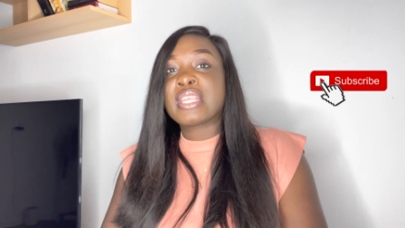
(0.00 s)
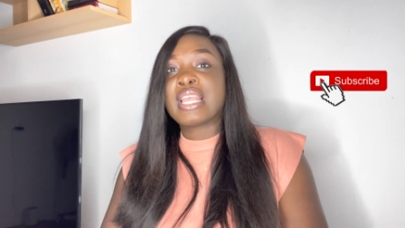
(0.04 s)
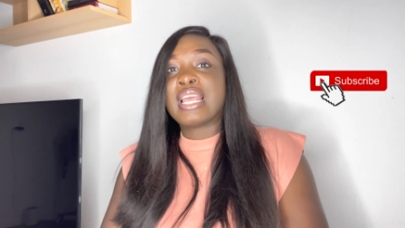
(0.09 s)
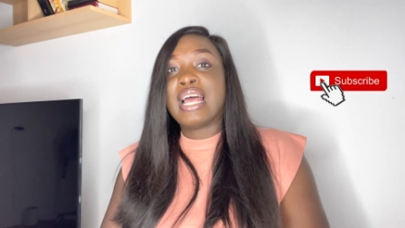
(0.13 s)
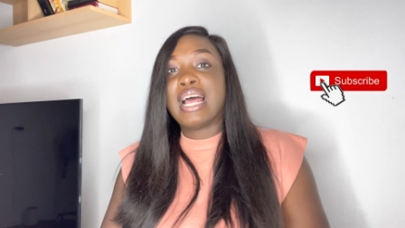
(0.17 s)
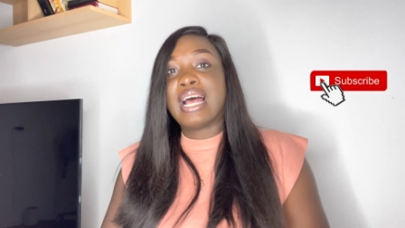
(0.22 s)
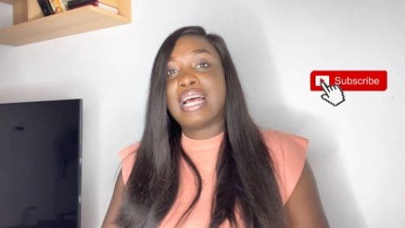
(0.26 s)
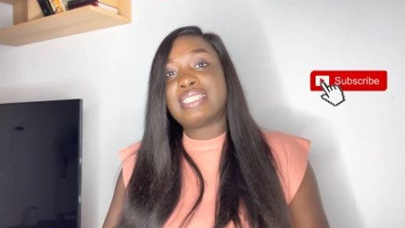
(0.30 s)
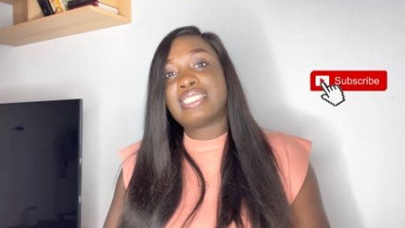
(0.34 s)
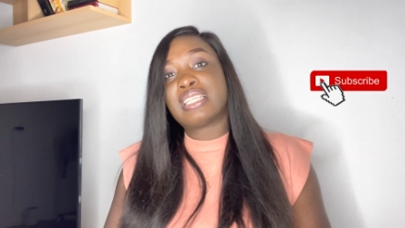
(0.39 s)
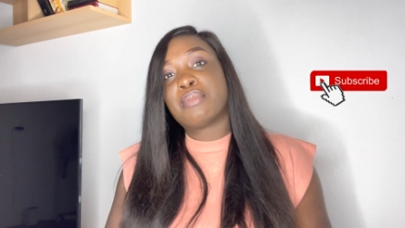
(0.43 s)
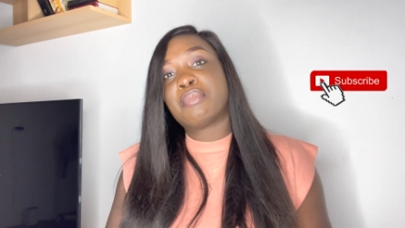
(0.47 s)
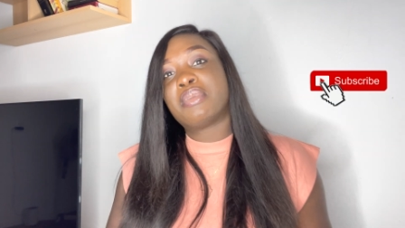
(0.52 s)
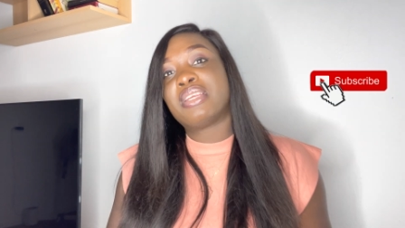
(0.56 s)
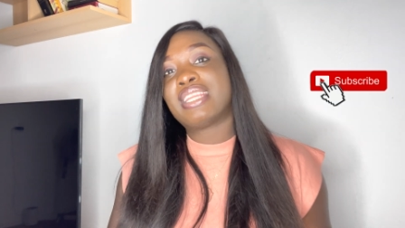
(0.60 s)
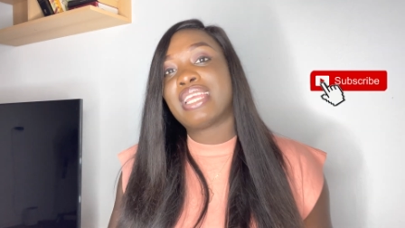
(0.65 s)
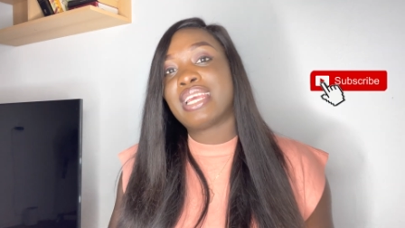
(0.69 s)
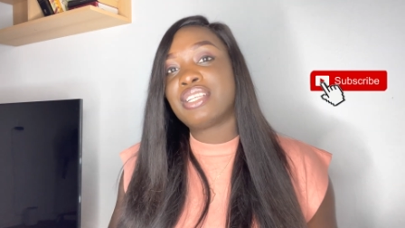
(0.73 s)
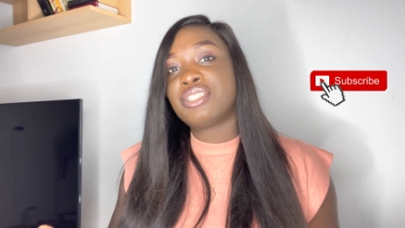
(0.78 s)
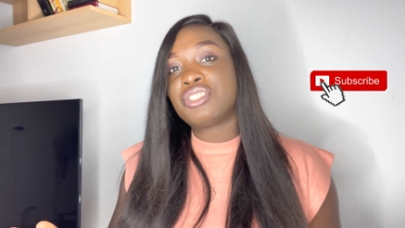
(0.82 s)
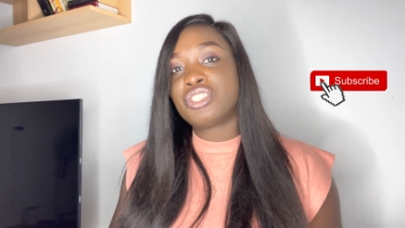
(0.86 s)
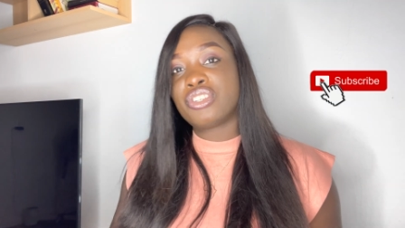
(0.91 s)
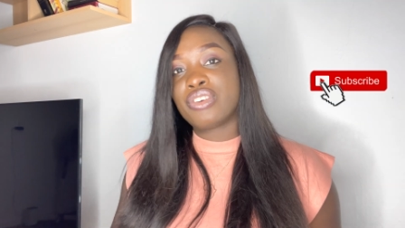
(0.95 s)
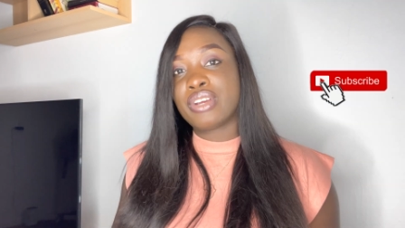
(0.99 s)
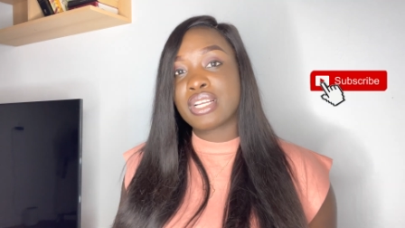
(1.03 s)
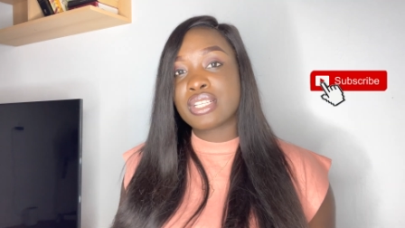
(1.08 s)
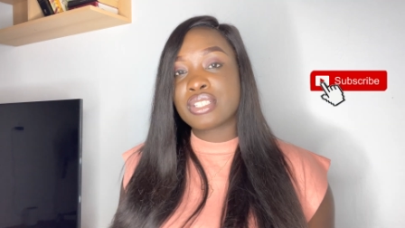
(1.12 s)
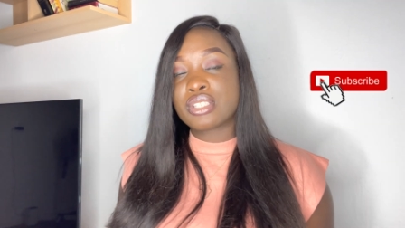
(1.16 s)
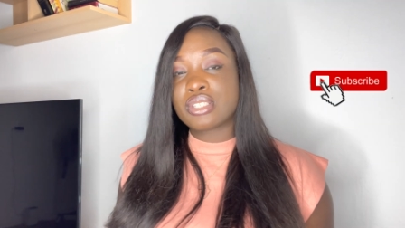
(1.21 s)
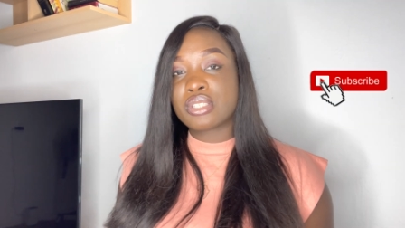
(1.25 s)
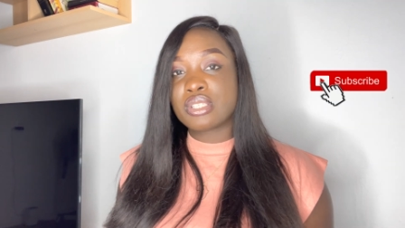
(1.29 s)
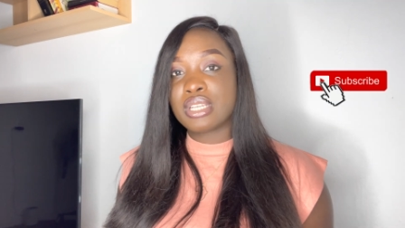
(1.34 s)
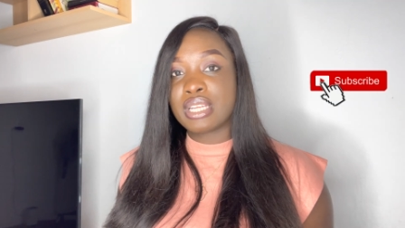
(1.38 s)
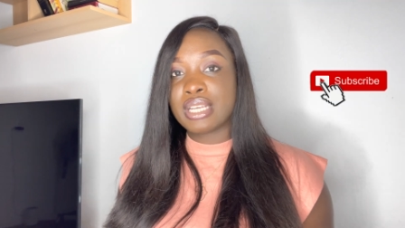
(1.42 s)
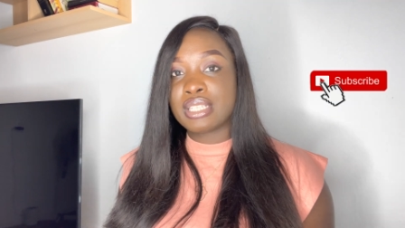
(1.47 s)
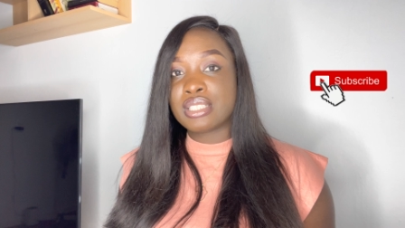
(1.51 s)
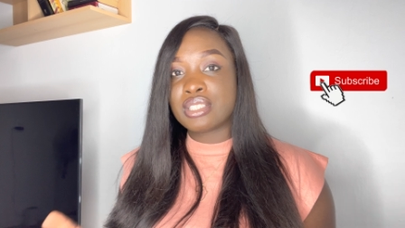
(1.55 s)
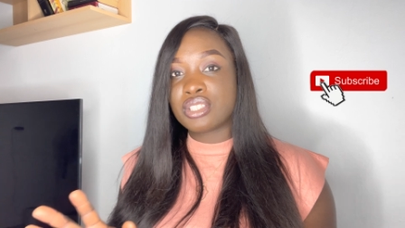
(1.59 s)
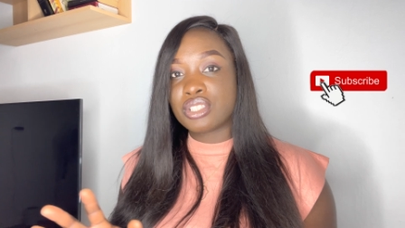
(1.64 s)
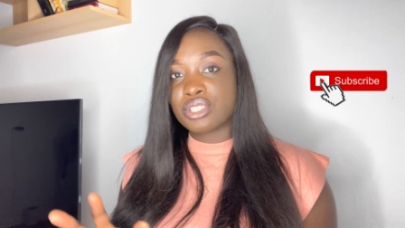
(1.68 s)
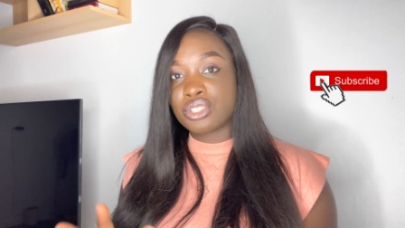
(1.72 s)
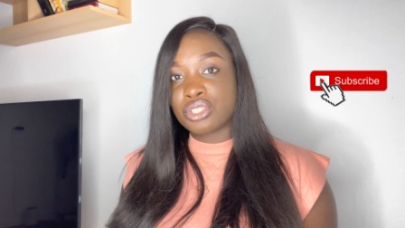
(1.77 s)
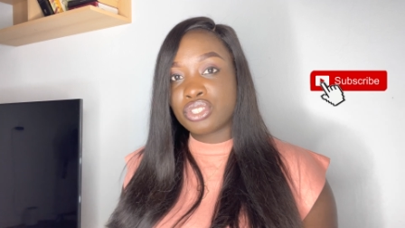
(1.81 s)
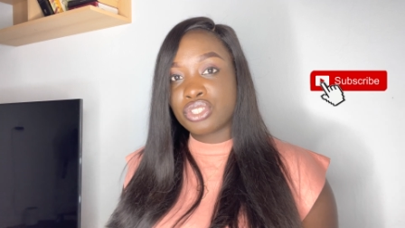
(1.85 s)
and I'm a Nigerian student in